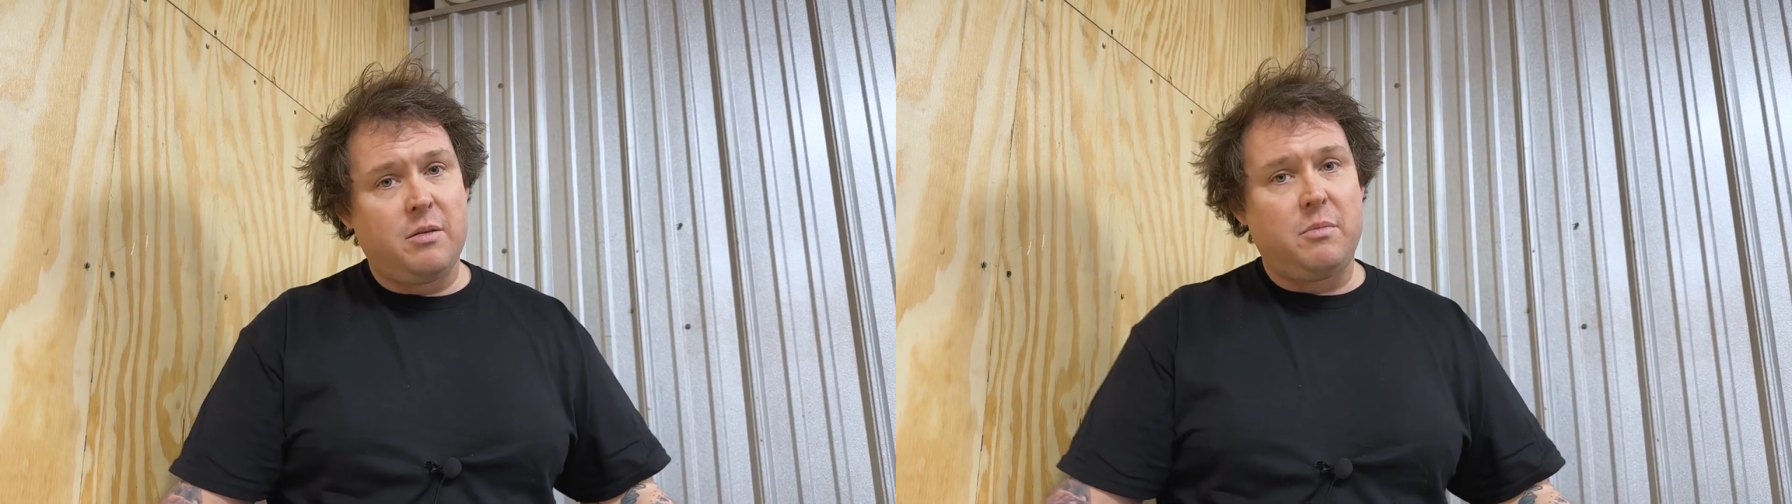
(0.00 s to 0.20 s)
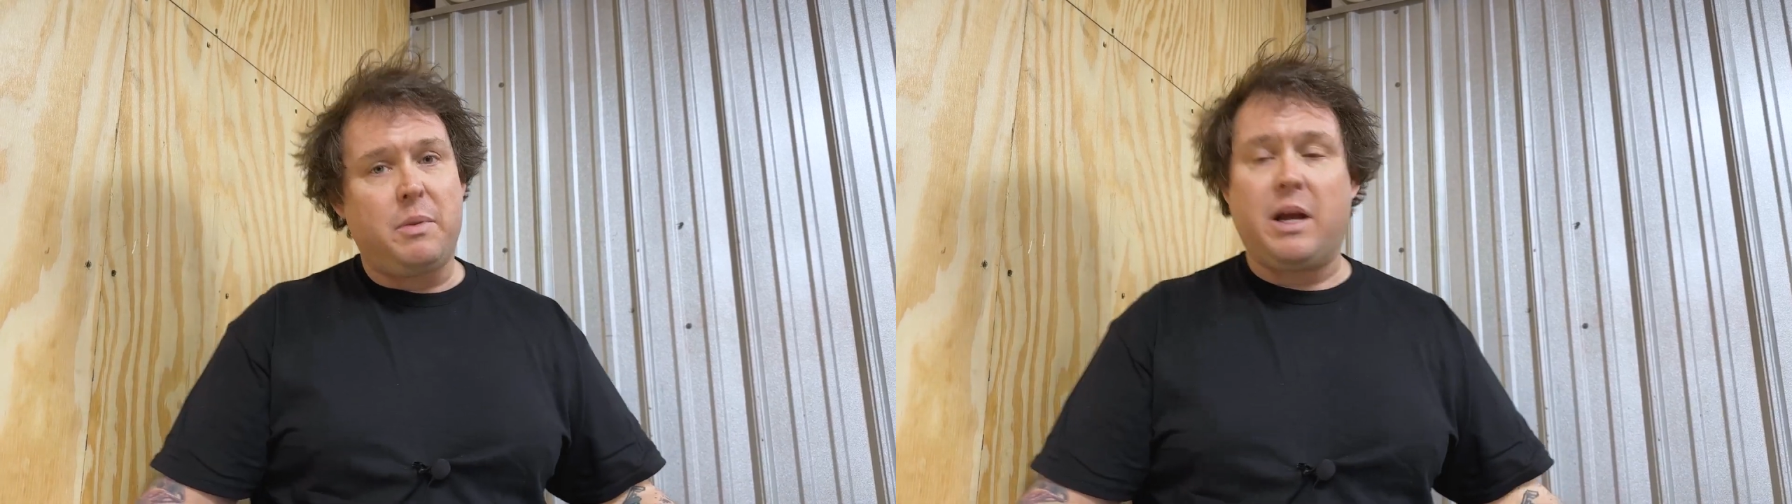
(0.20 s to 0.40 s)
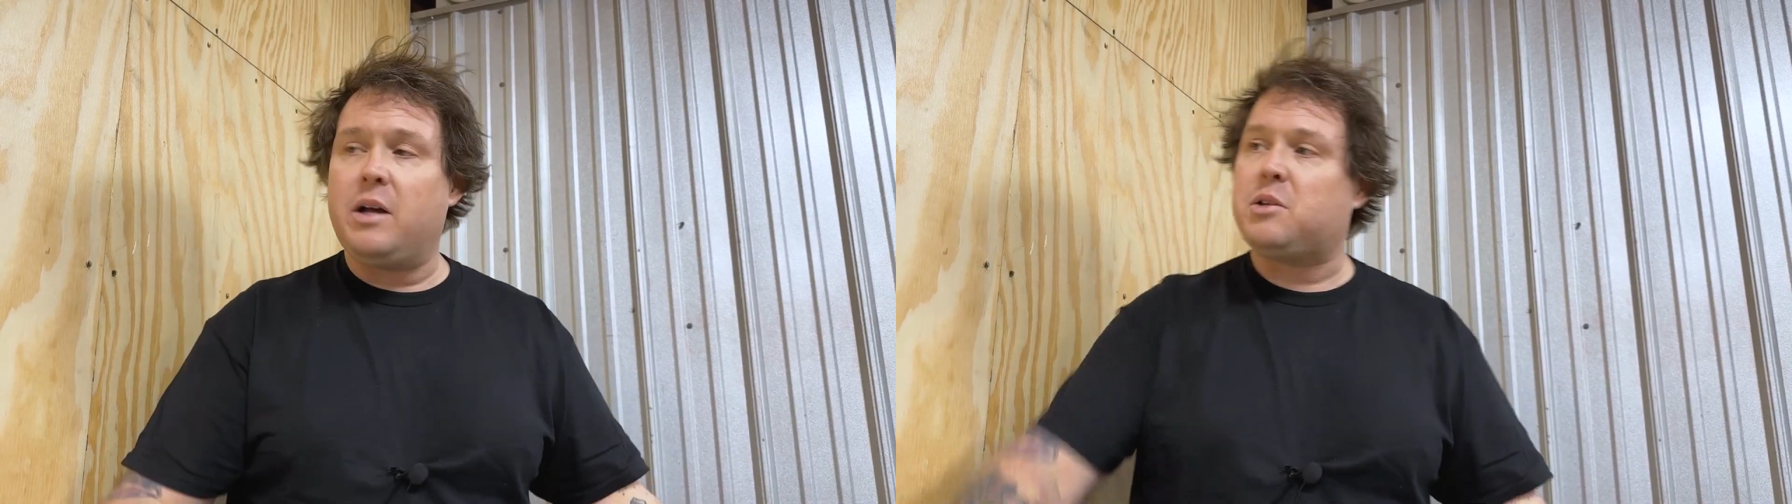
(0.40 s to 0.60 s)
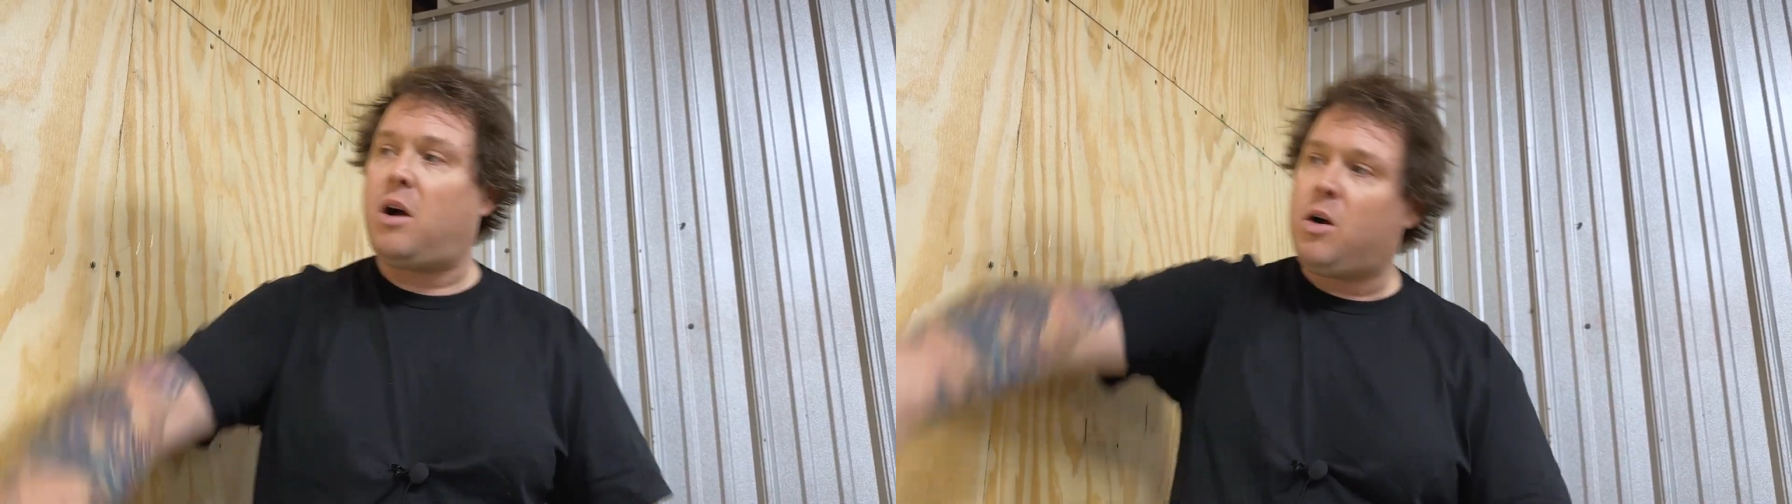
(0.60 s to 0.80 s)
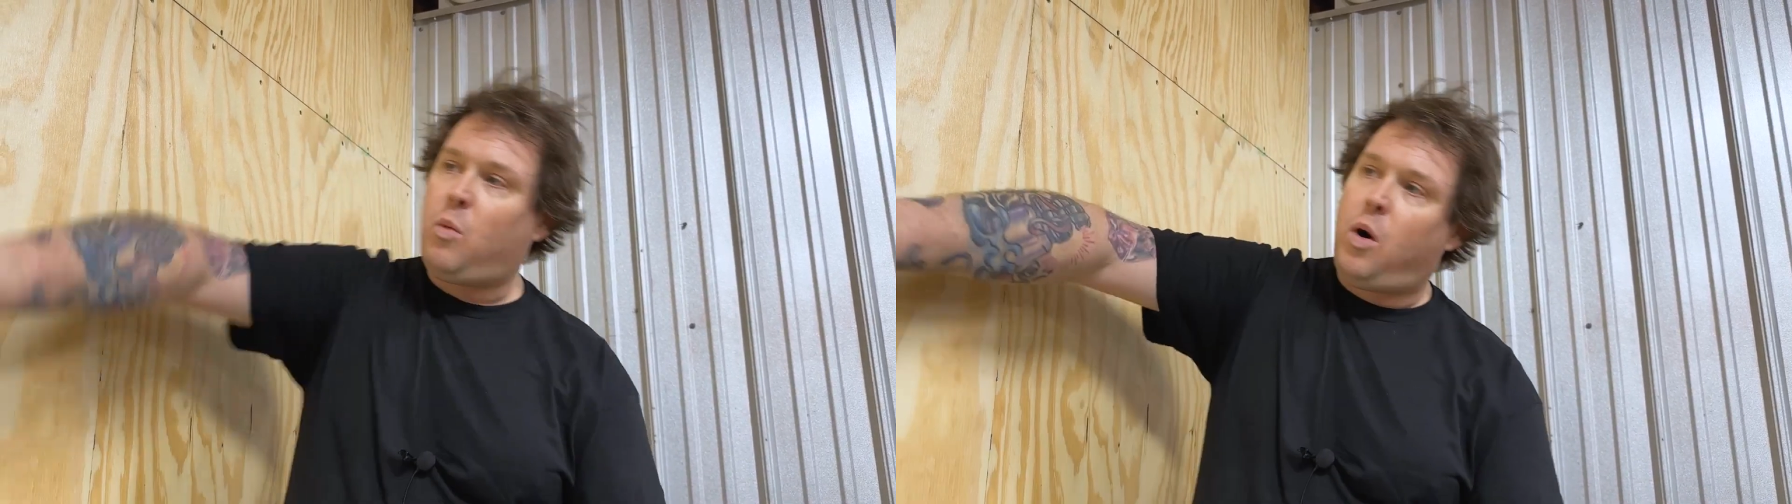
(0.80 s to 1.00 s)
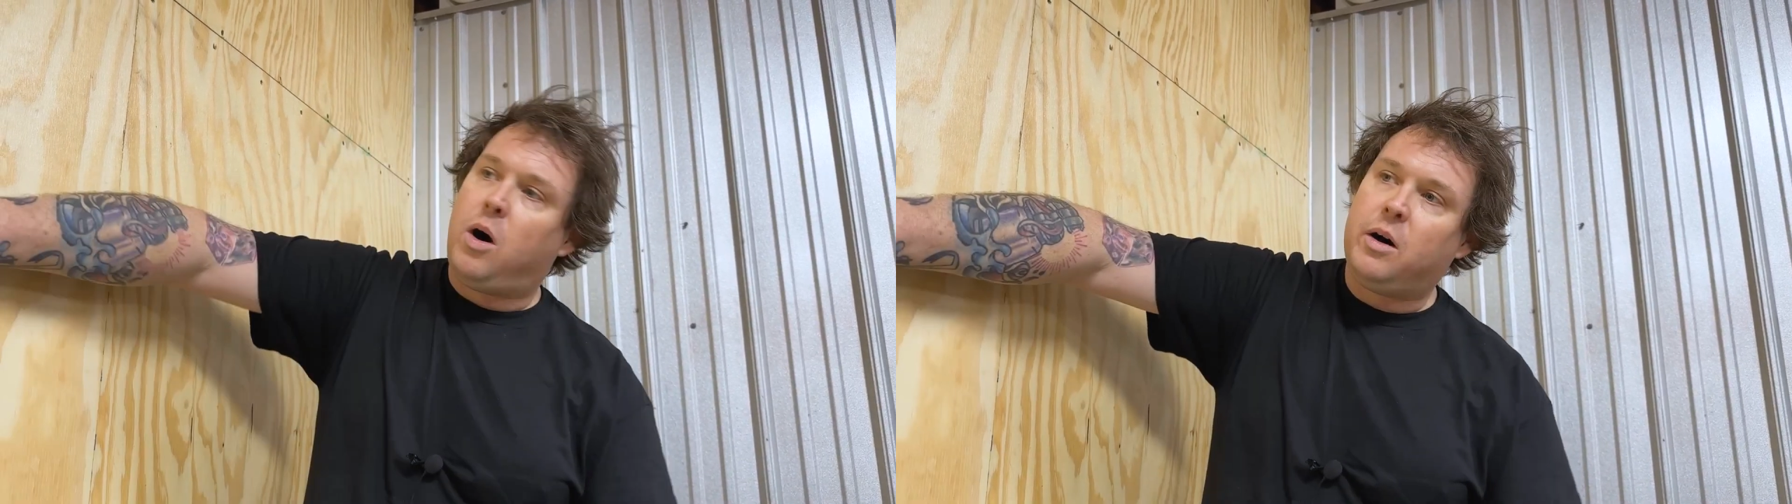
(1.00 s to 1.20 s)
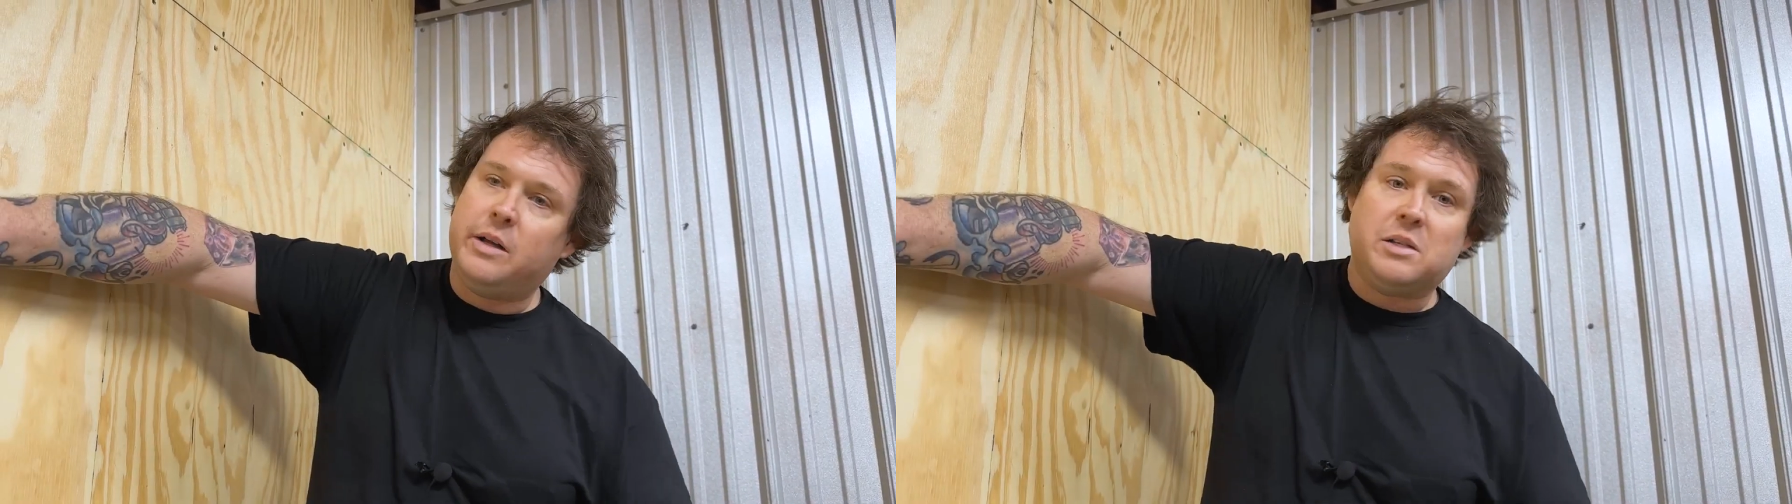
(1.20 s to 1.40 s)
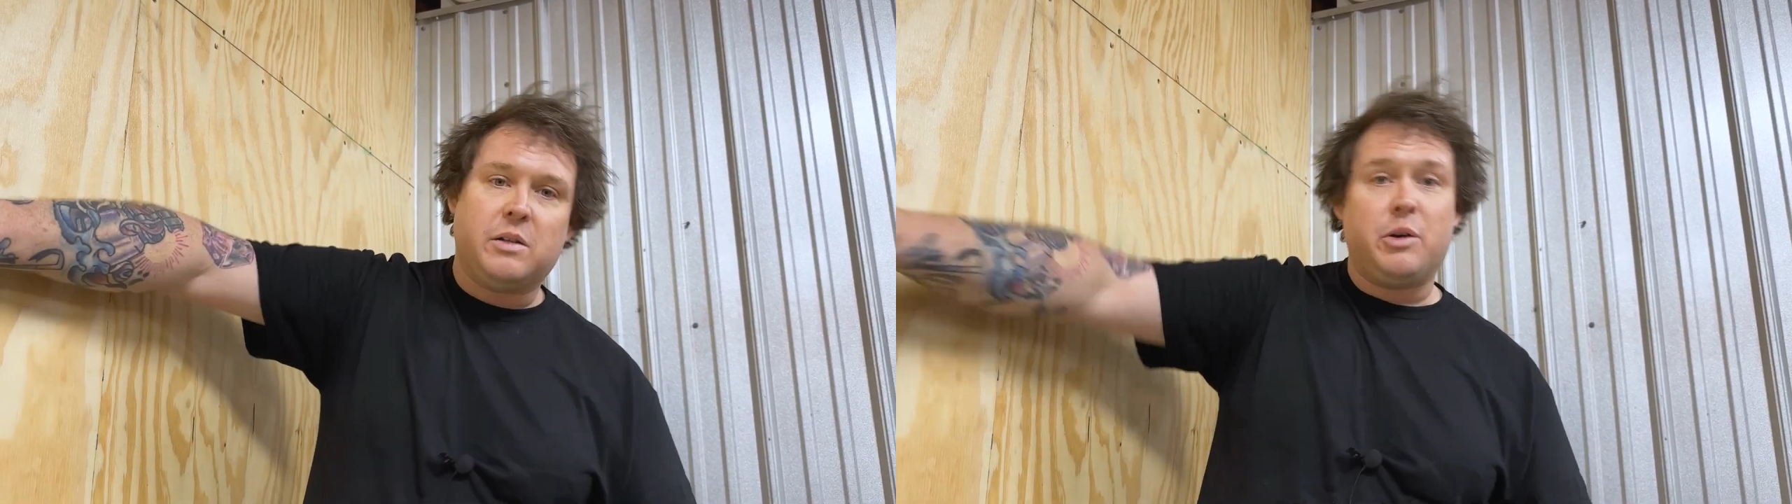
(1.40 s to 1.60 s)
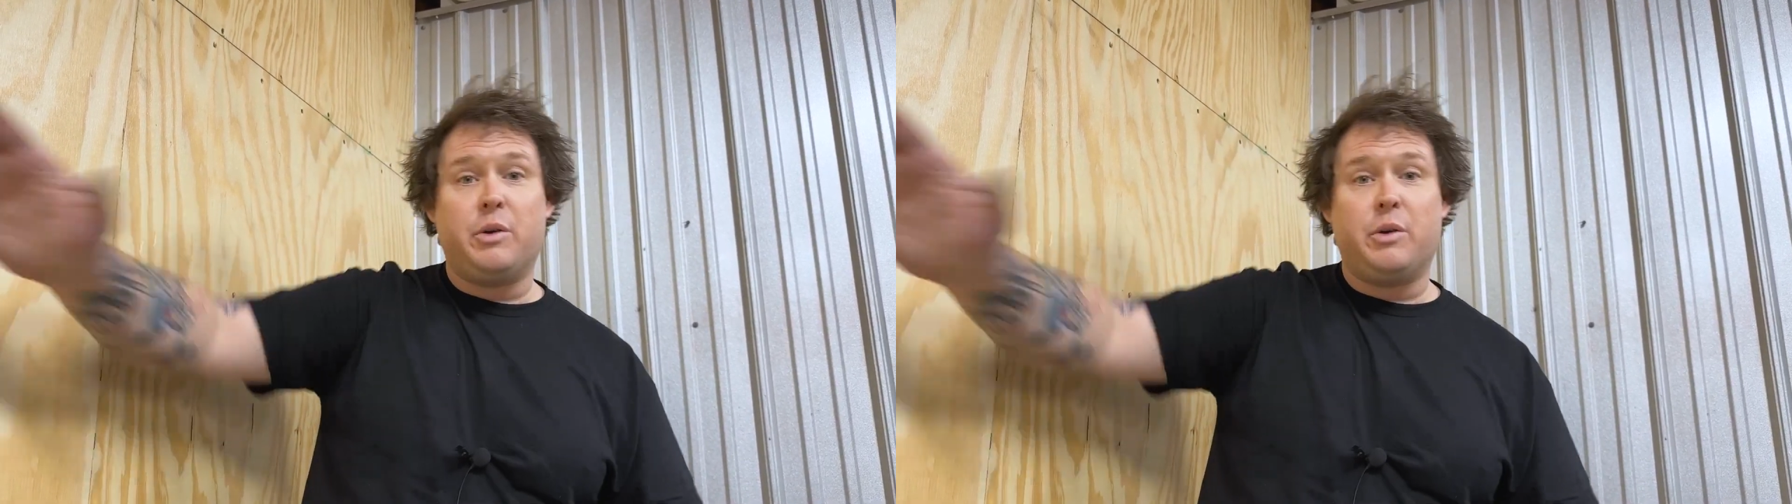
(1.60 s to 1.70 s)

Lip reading: because our wall is a little